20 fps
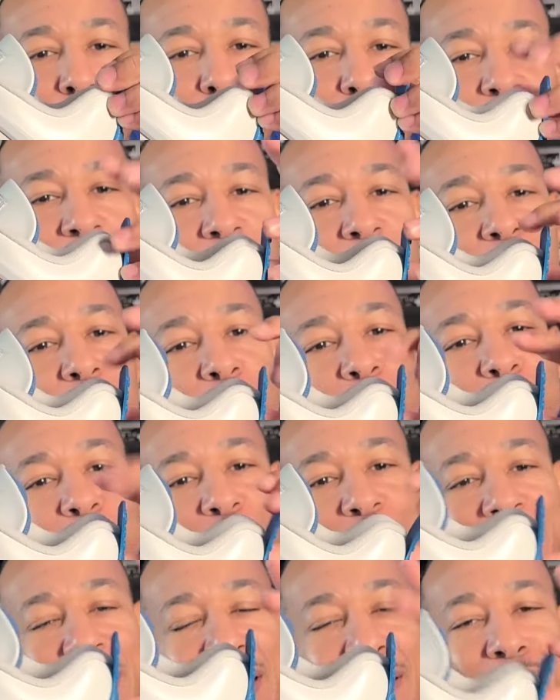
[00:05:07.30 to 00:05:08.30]
frail,
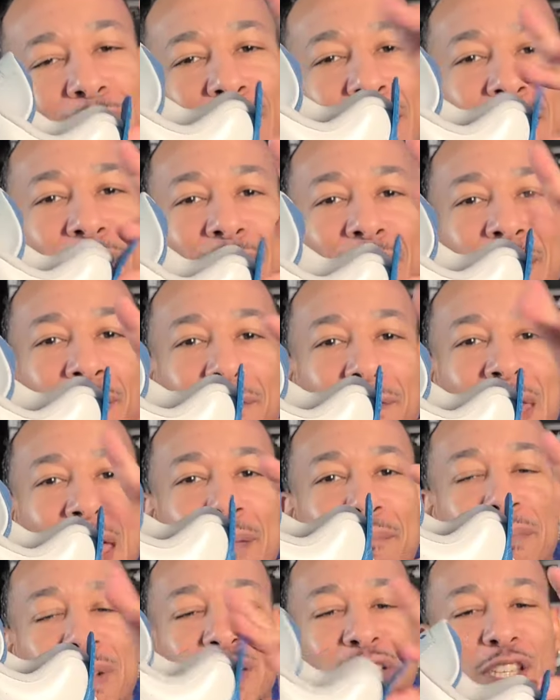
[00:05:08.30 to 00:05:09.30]
that
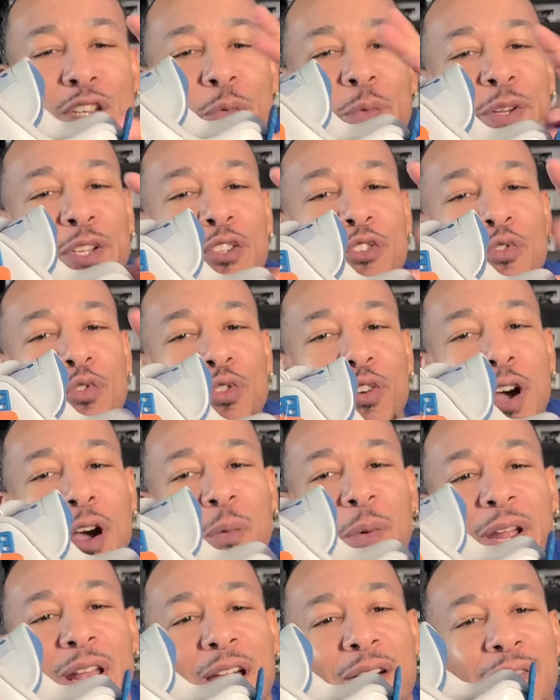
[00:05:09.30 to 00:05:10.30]
light material or
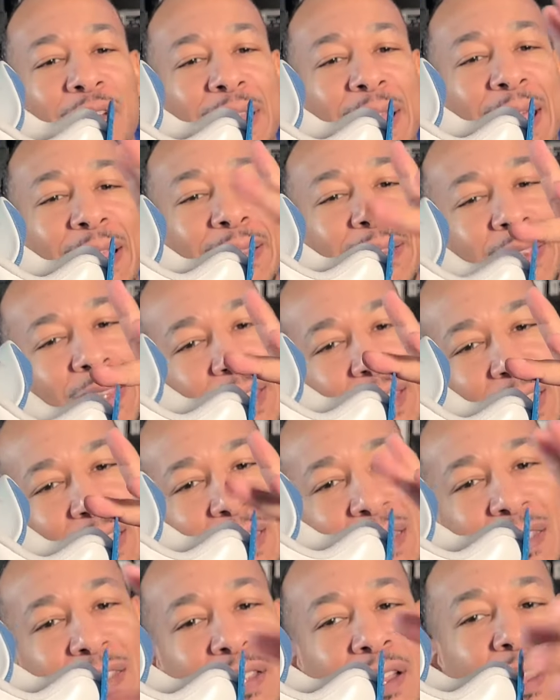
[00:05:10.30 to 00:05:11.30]
whatever, like
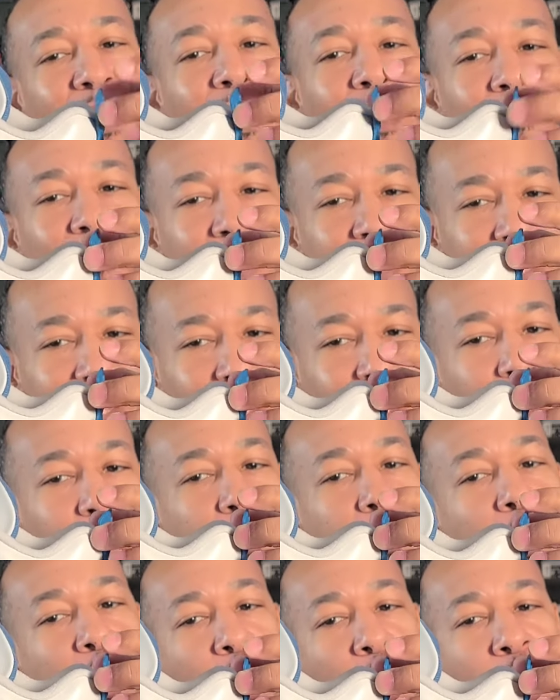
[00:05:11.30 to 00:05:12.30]
these. This a
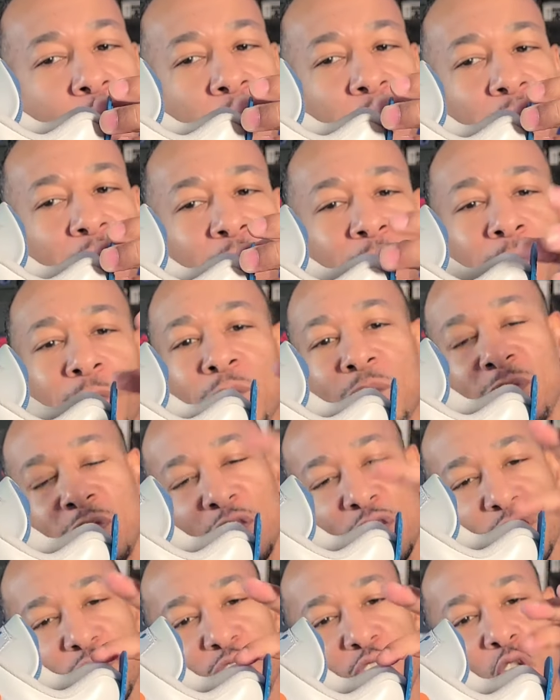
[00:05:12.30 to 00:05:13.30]
little harder.
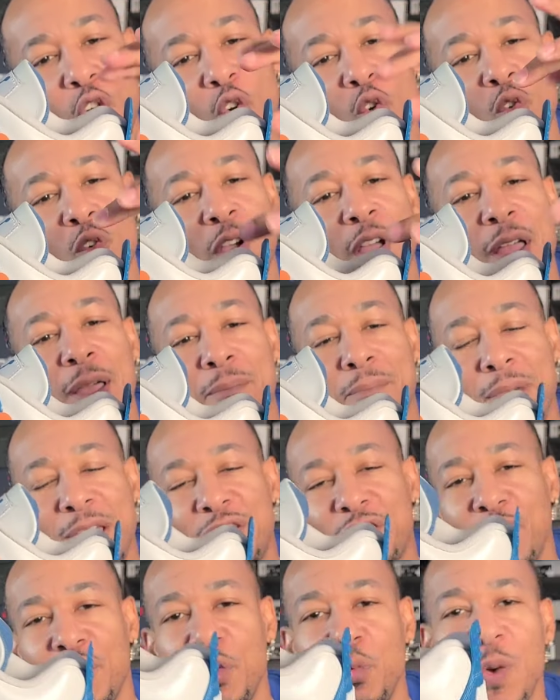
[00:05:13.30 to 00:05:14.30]
So make
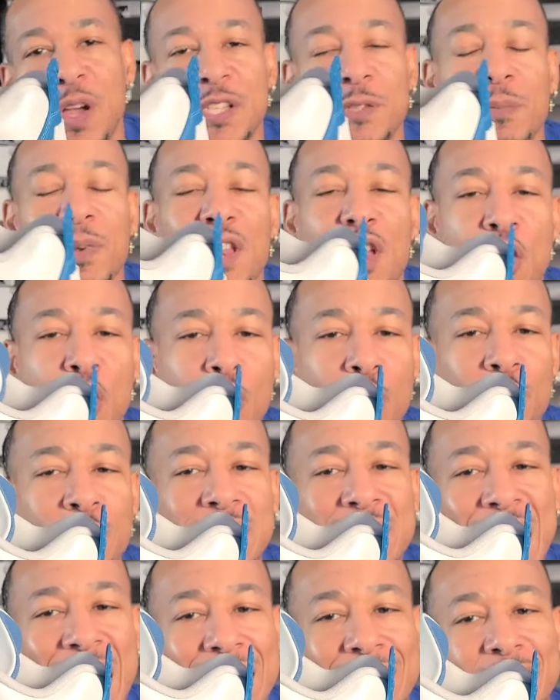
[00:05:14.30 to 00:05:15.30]
sure you wear some long
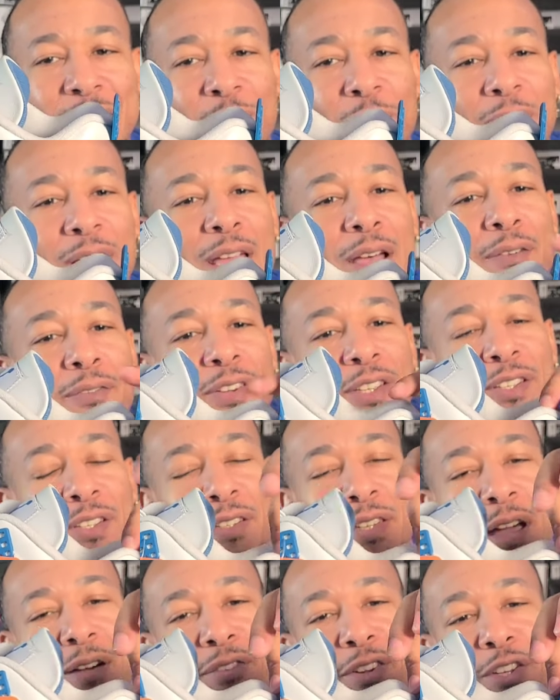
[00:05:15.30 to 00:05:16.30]
socks or whatever. You
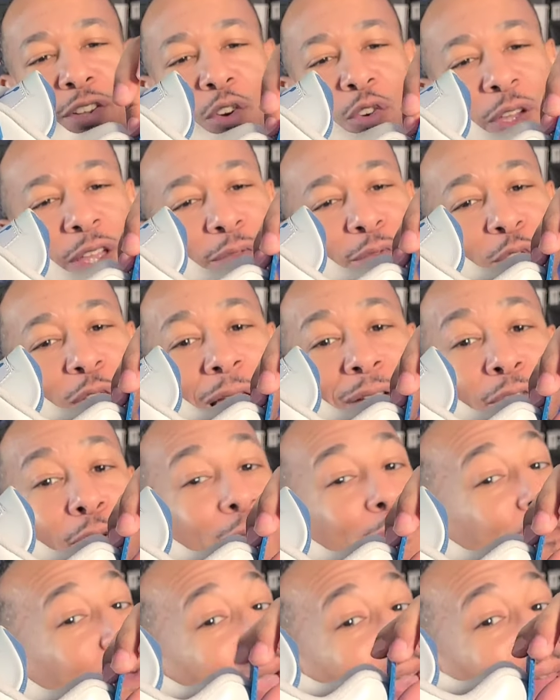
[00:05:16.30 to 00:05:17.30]
never know. If you have a
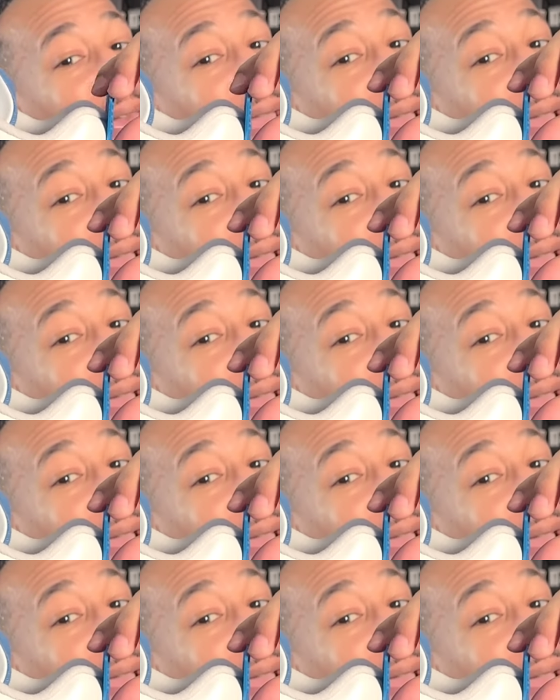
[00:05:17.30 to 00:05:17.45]
fat